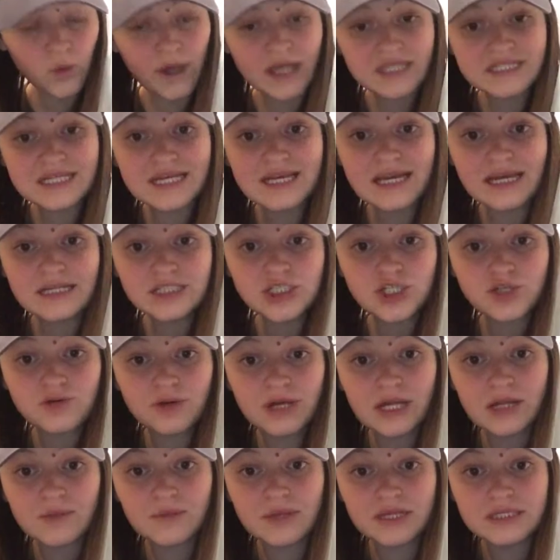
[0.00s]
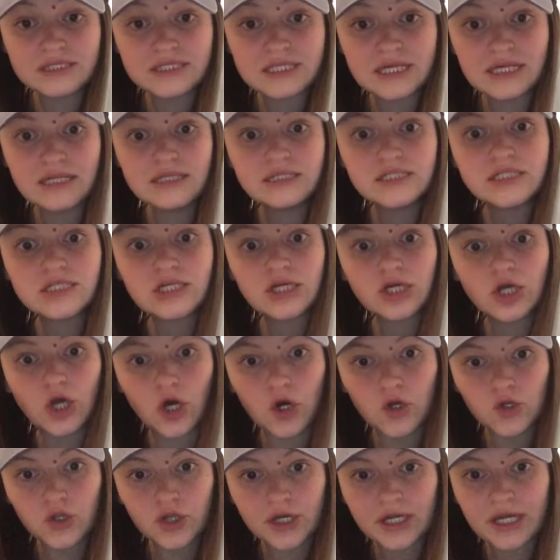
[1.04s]
way to get your reading minutes in is to
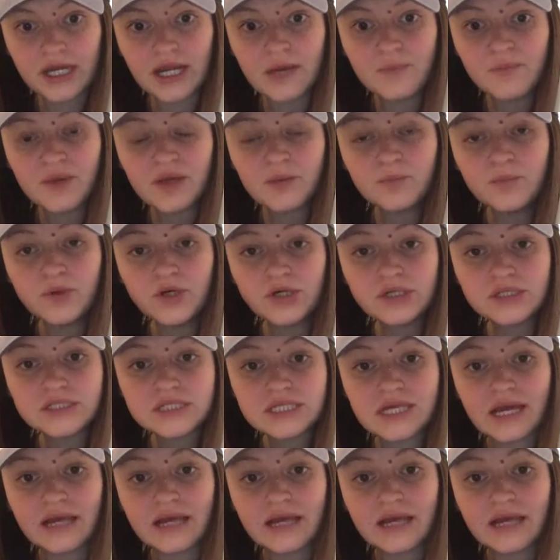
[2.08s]
go look at Epic Books.